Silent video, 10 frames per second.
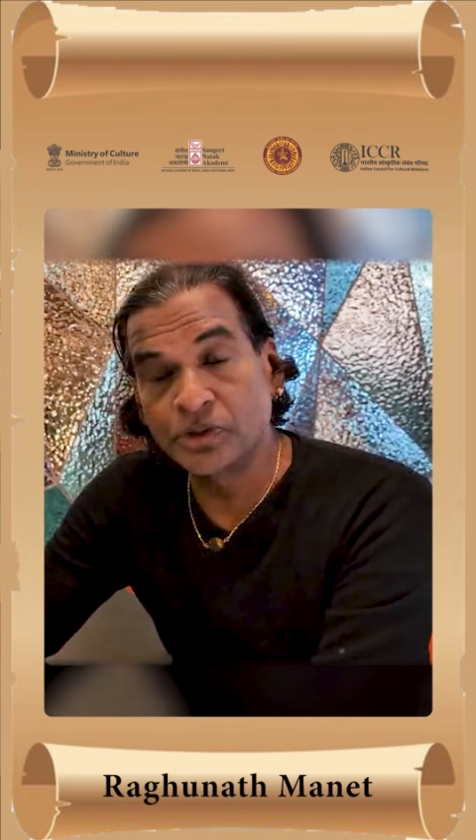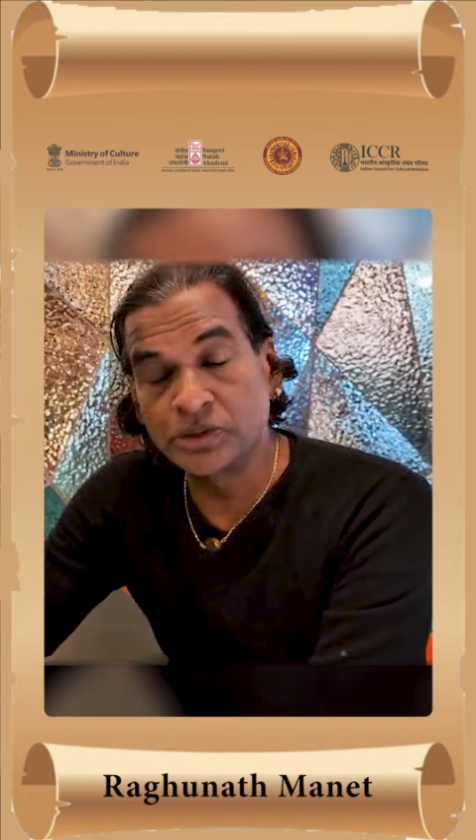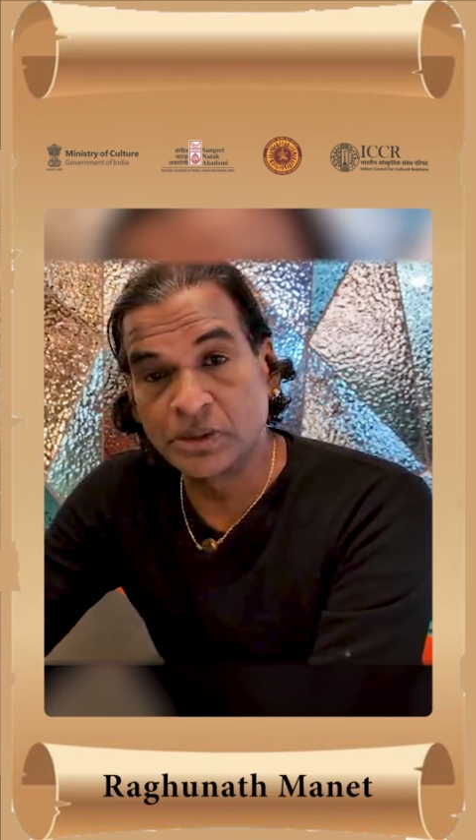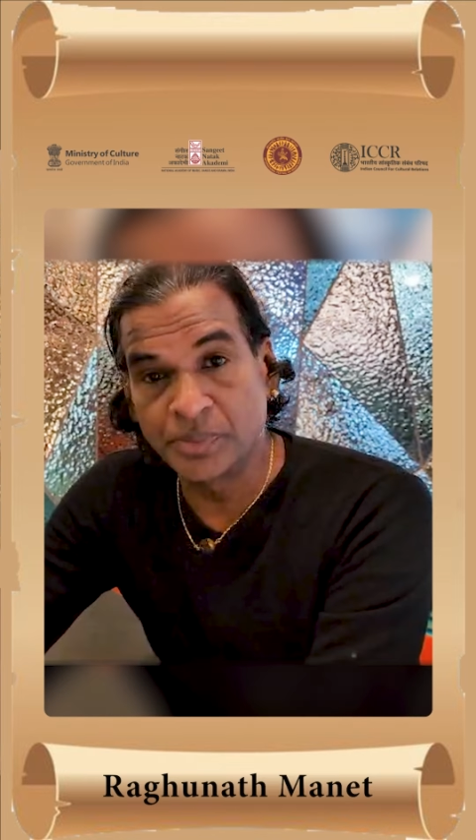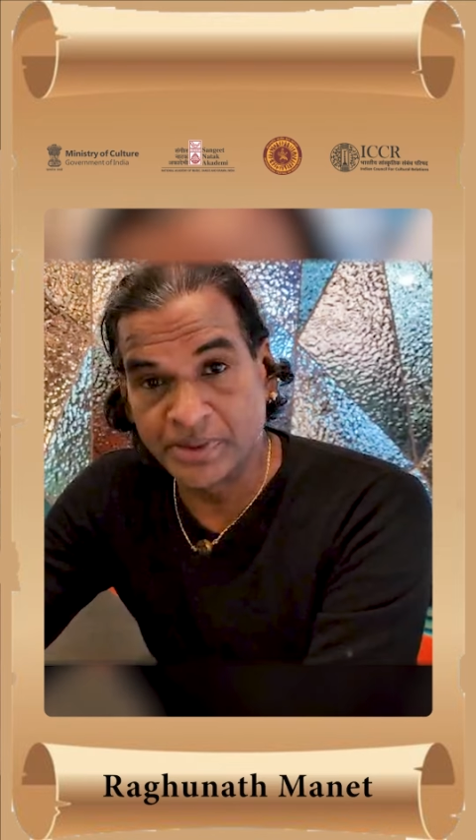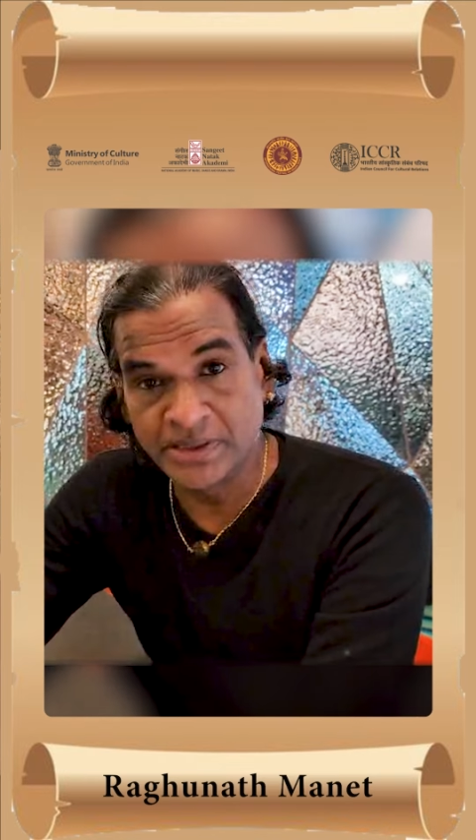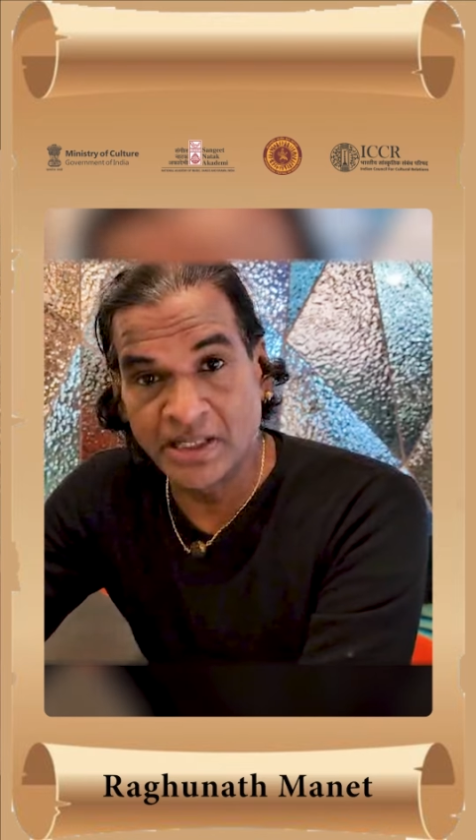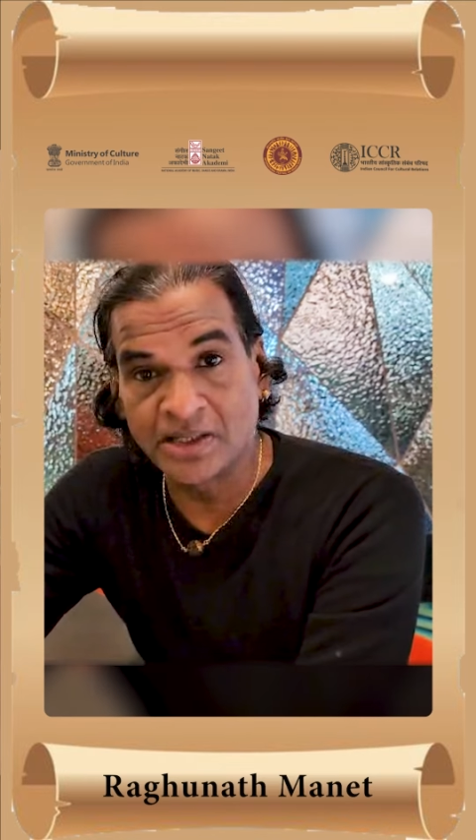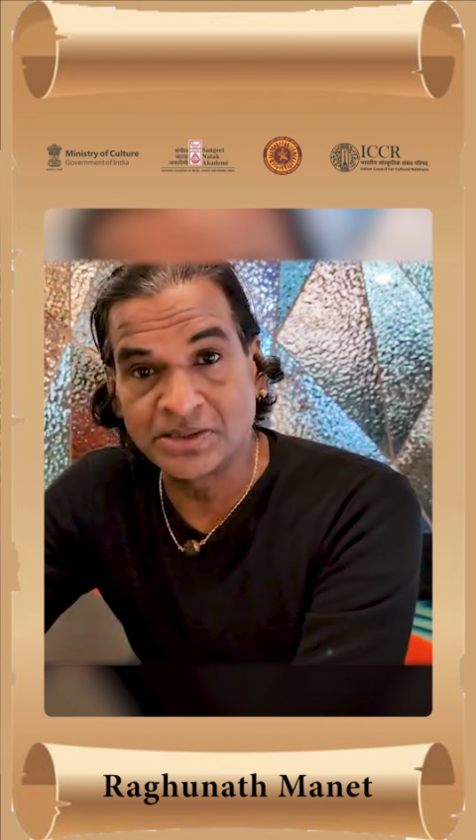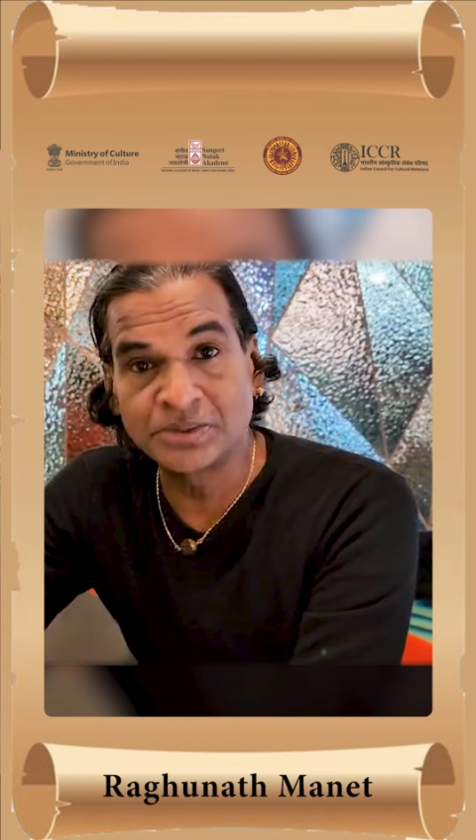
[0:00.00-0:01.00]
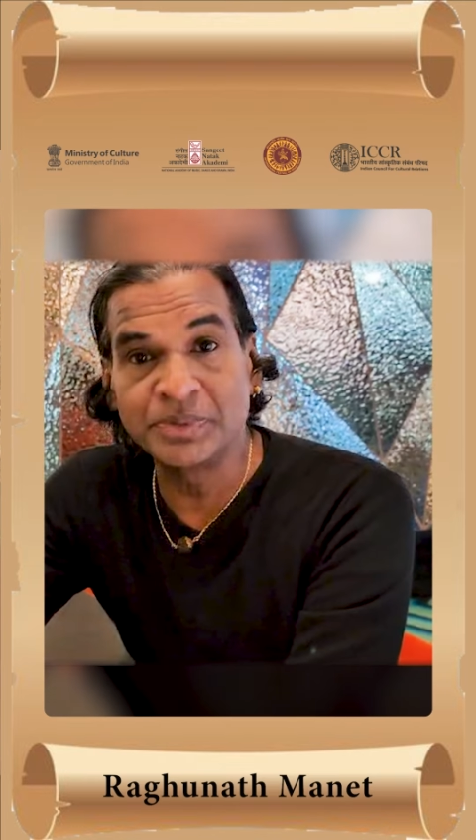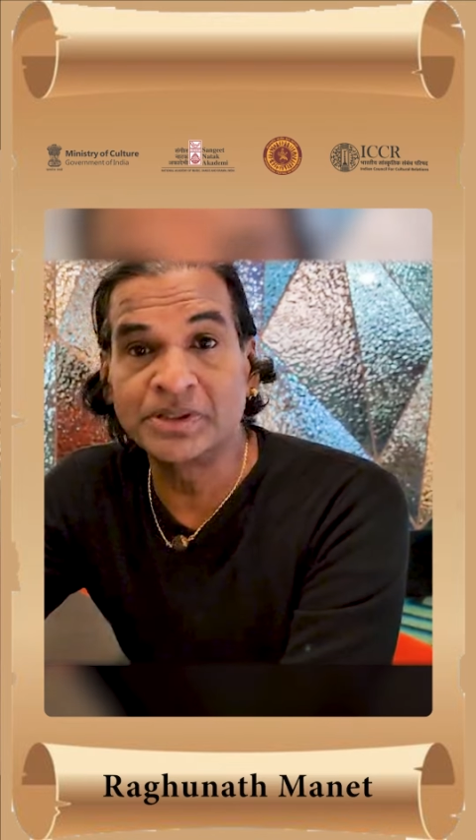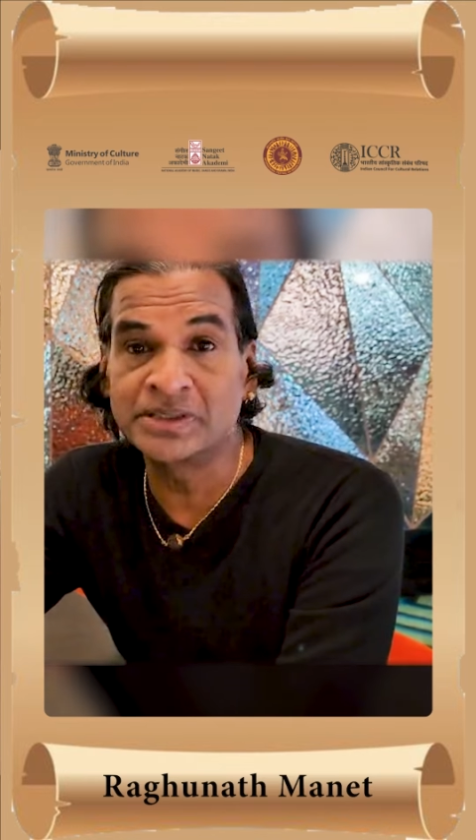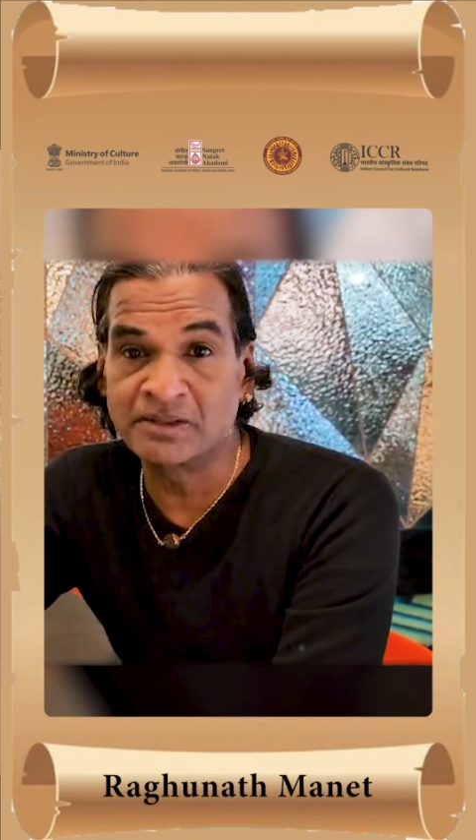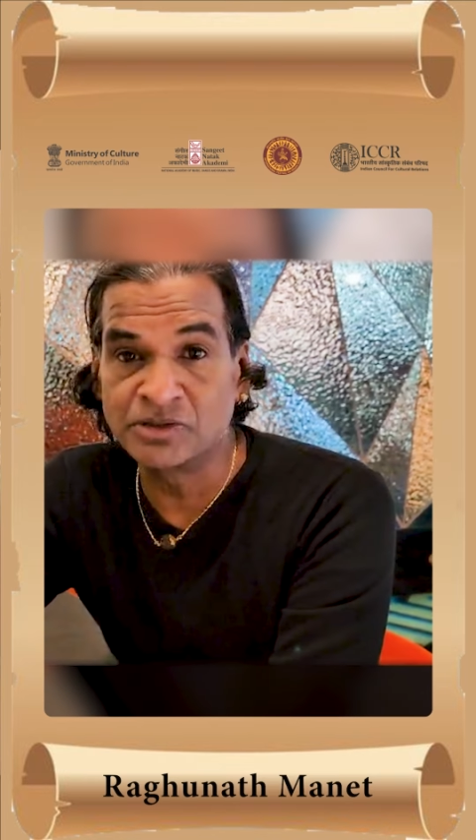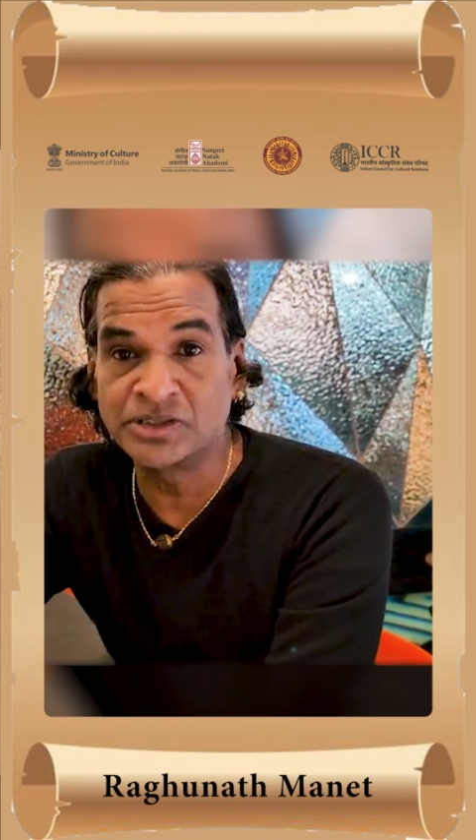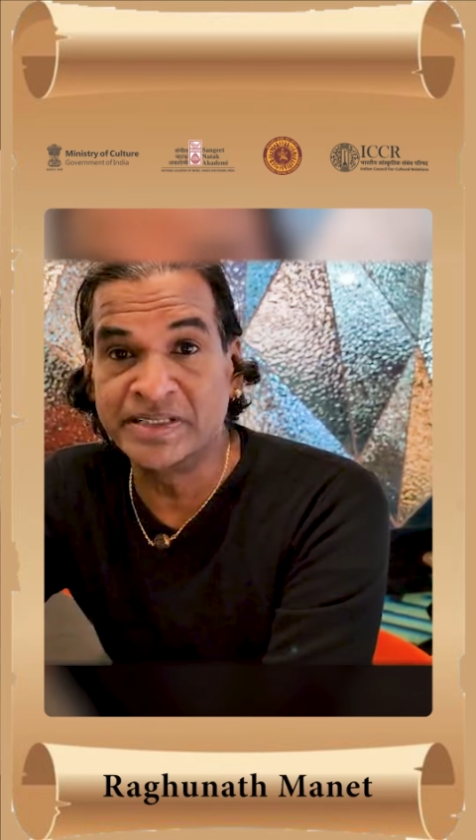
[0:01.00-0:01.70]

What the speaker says: contemporary dance because I was